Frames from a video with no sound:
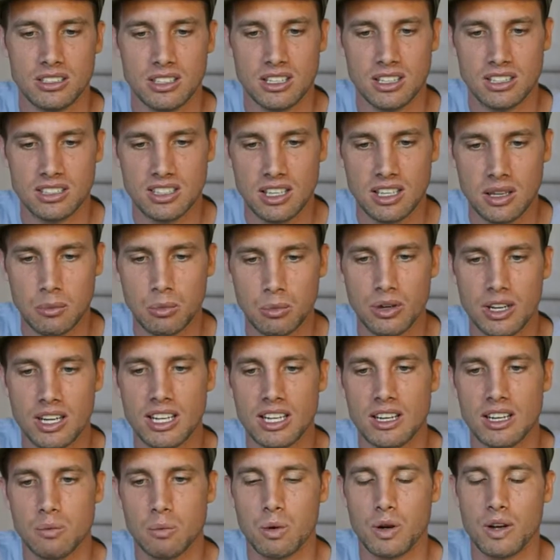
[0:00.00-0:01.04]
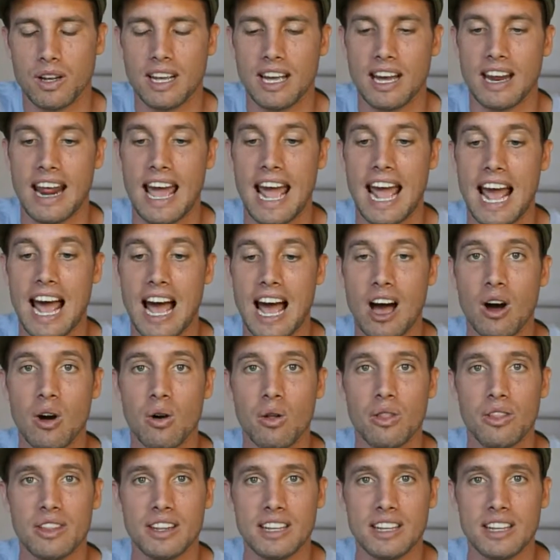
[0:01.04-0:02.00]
So let's keep reading and work out how